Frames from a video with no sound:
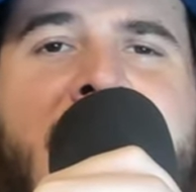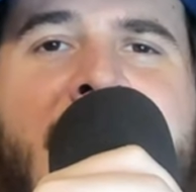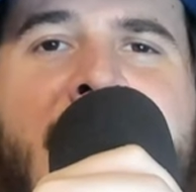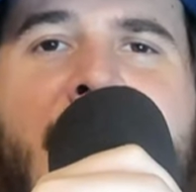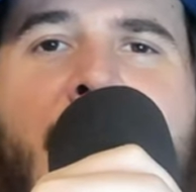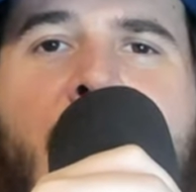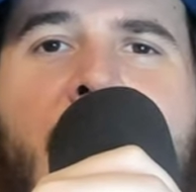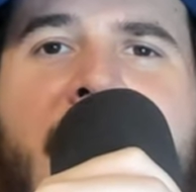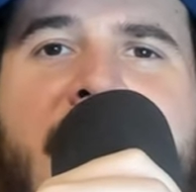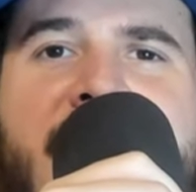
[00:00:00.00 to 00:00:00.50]

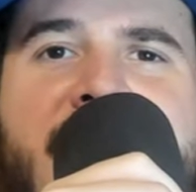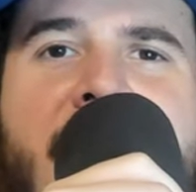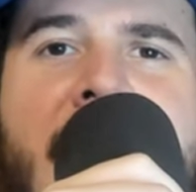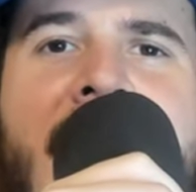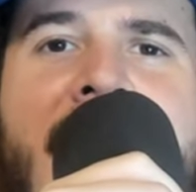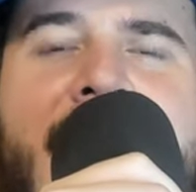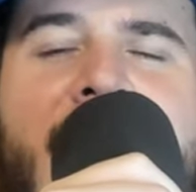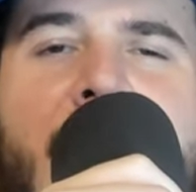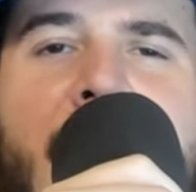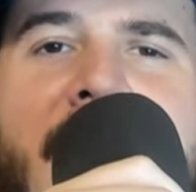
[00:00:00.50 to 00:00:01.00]
One
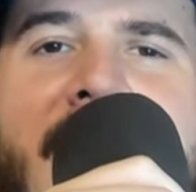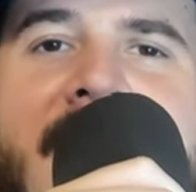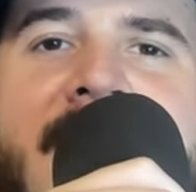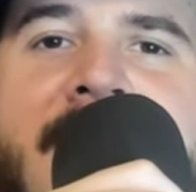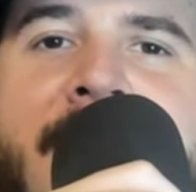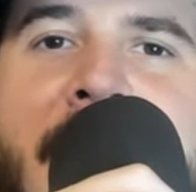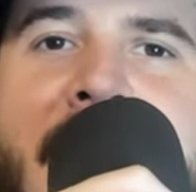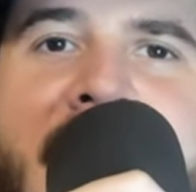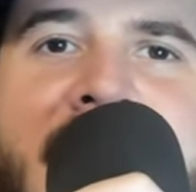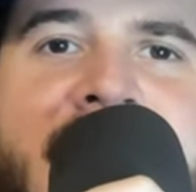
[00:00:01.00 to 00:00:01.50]
driver we
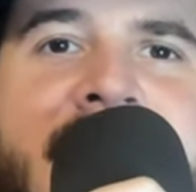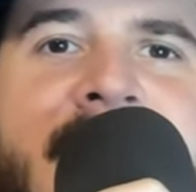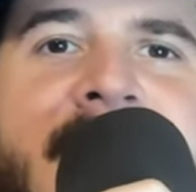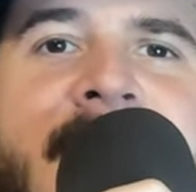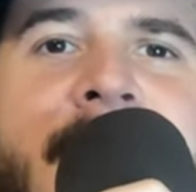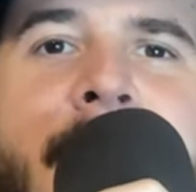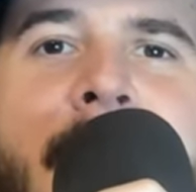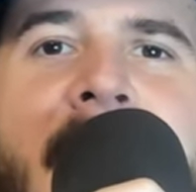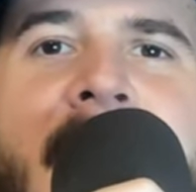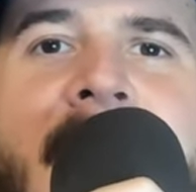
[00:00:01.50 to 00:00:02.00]
expected to
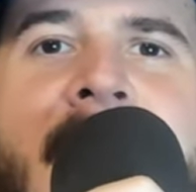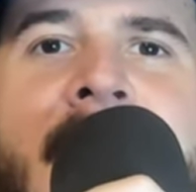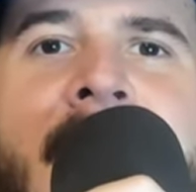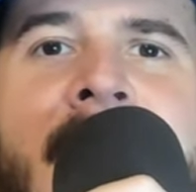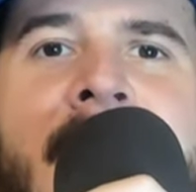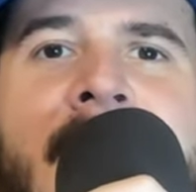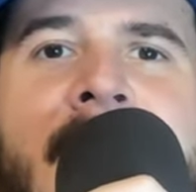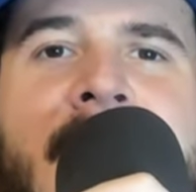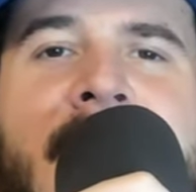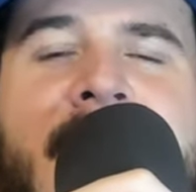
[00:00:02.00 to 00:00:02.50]
make
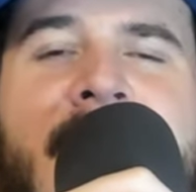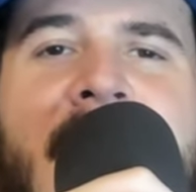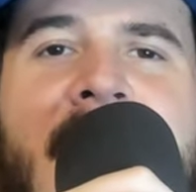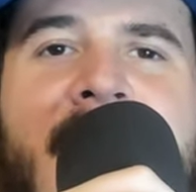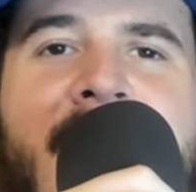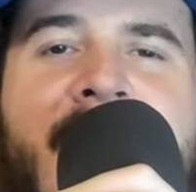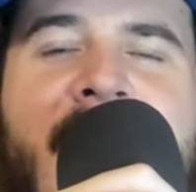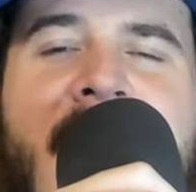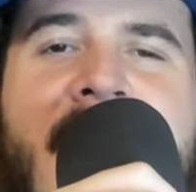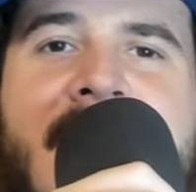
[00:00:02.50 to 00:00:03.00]
that
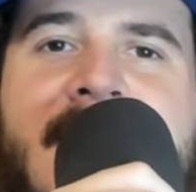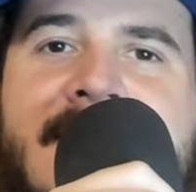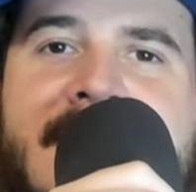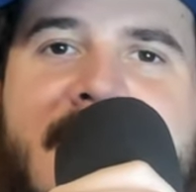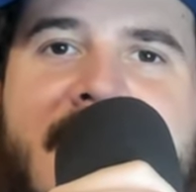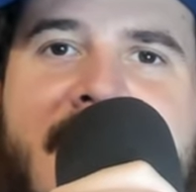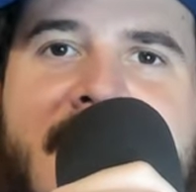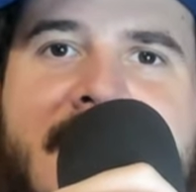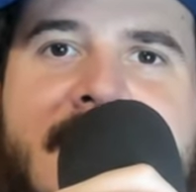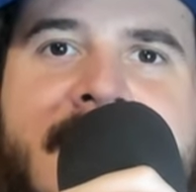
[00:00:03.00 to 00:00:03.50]
Fast
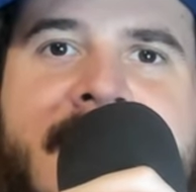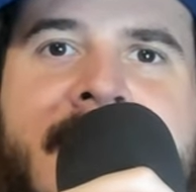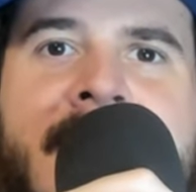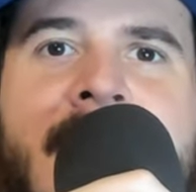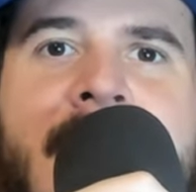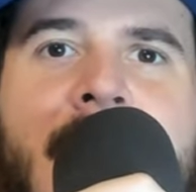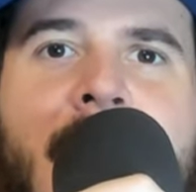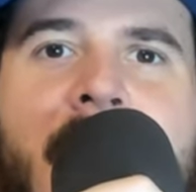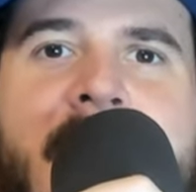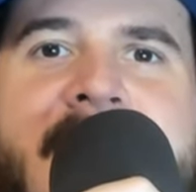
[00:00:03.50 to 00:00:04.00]
6
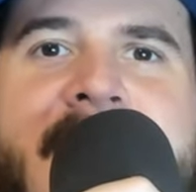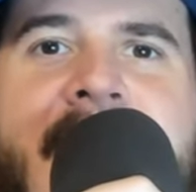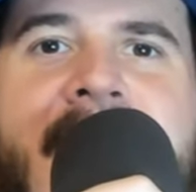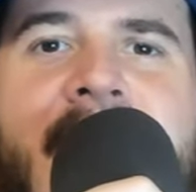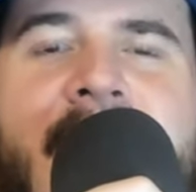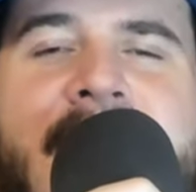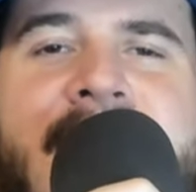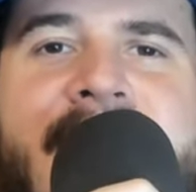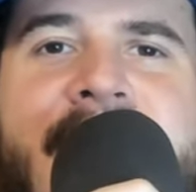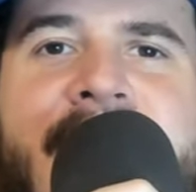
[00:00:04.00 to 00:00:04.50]
was
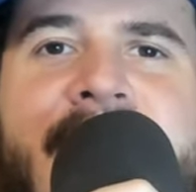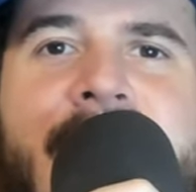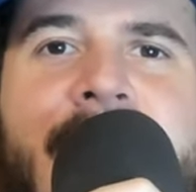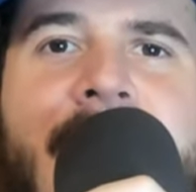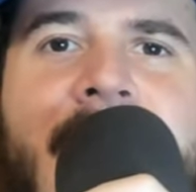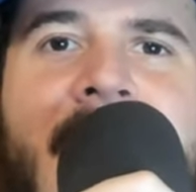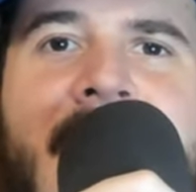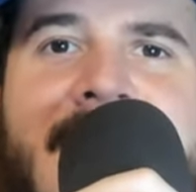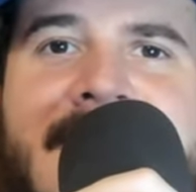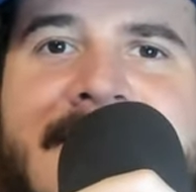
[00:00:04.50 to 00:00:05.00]
Alexander
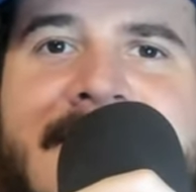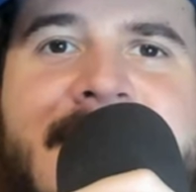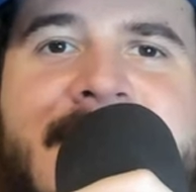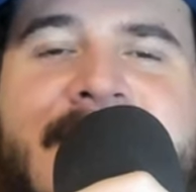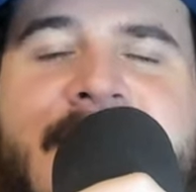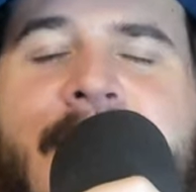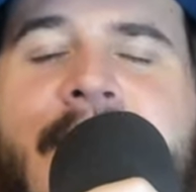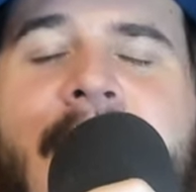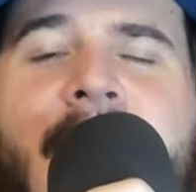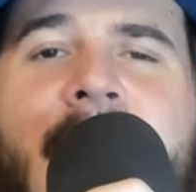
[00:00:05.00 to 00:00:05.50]
Rossi,
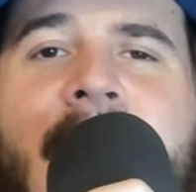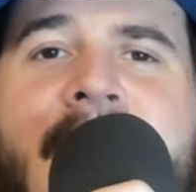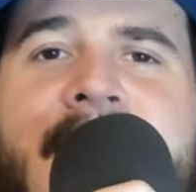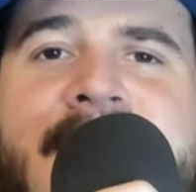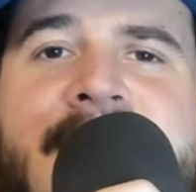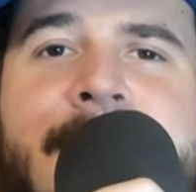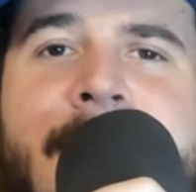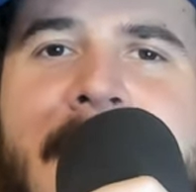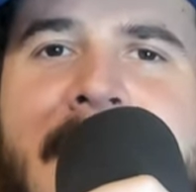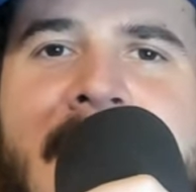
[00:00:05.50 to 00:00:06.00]
showing a lot of
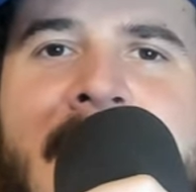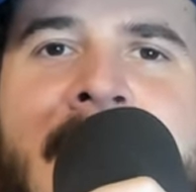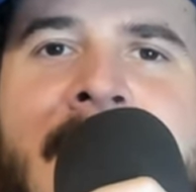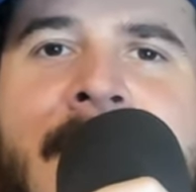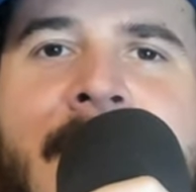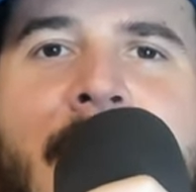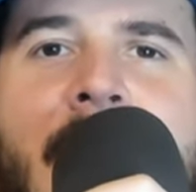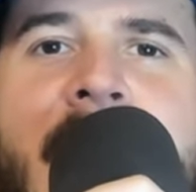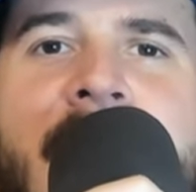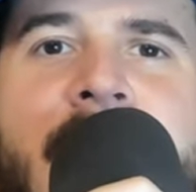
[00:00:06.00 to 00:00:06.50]

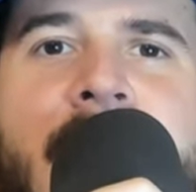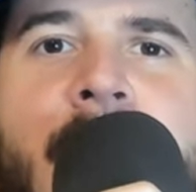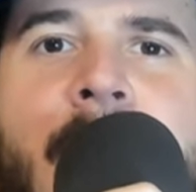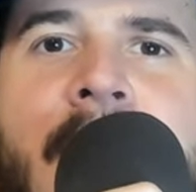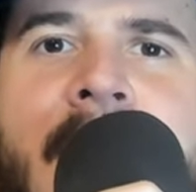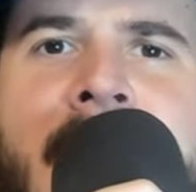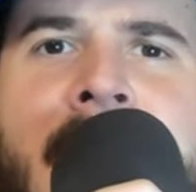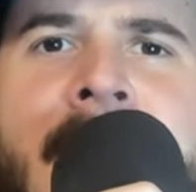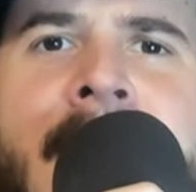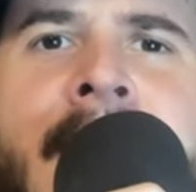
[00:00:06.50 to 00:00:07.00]
speed throughout the
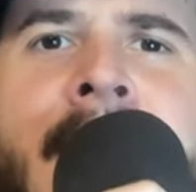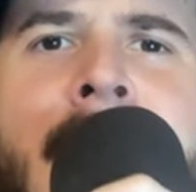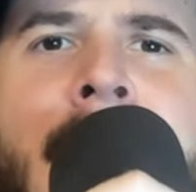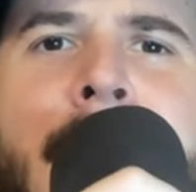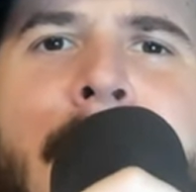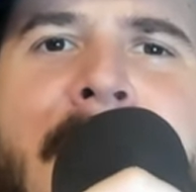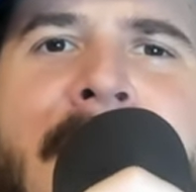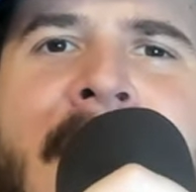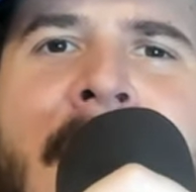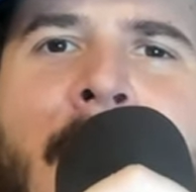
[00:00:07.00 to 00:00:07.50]
week.
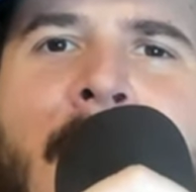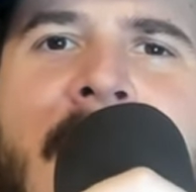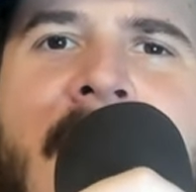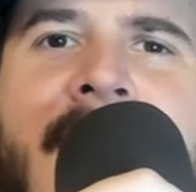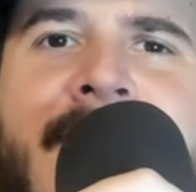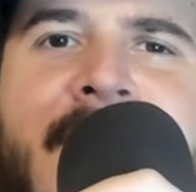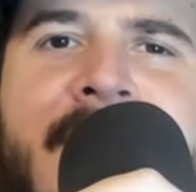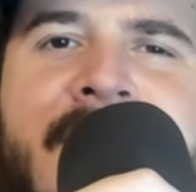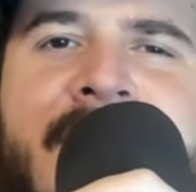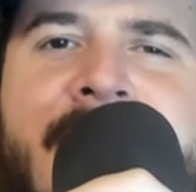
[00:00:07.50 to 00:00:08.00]
But then we
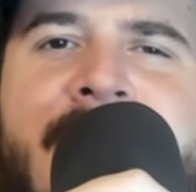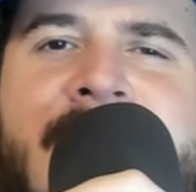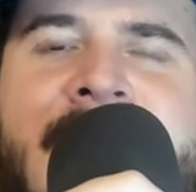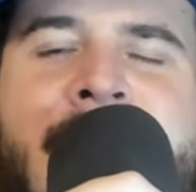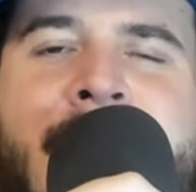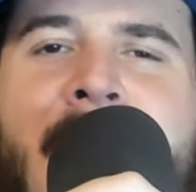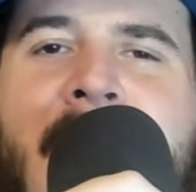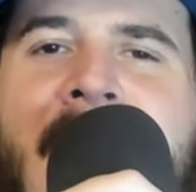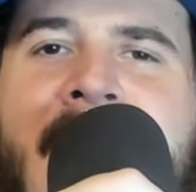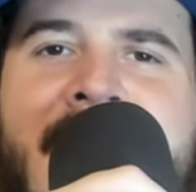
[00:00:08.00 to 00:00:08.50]
have the two
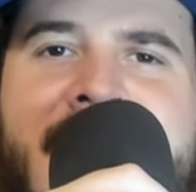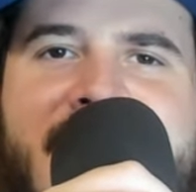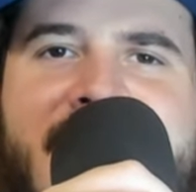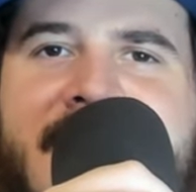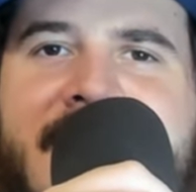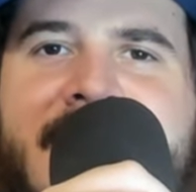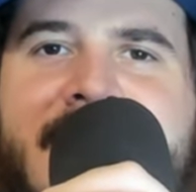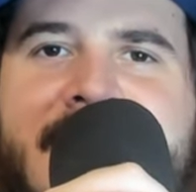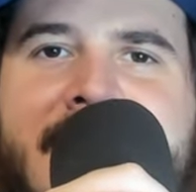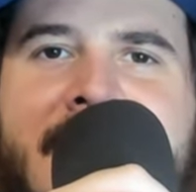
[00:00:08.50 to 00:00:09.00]

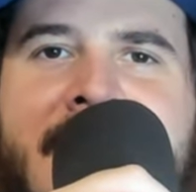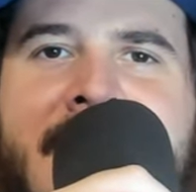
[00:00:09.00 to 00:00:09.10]
surprises,